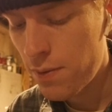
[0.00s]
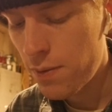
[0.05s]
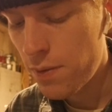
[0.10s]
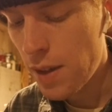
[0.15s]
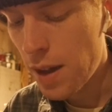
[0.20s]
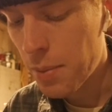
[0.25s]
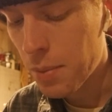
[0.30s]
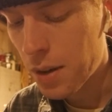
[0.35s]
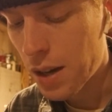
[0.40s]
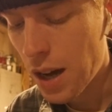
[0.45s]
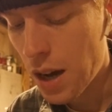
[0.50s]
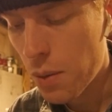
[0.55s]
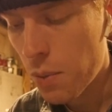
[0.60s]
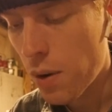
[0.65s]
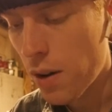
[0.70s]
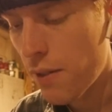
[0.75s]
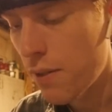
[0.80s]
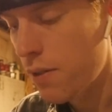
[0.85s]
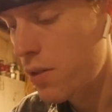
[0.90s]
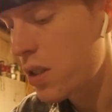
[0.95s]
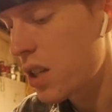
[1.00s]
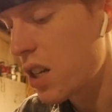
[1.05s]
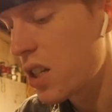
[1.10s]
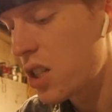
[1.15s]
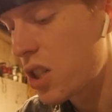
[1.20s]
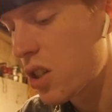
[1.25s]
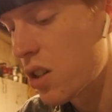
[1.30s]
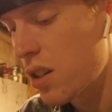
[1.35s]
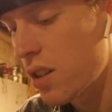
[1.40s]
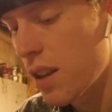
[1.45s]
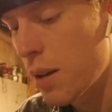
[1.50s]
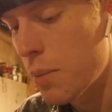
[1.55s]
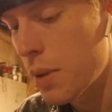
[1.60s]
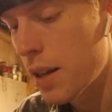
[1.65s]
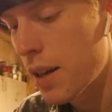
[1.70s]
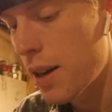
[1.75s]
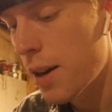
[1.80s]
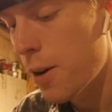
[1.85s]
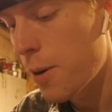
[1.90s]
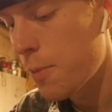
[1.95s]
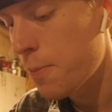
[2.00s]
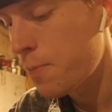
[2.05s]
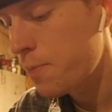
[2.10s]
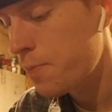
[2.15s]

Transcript: MK1 Century, let me know.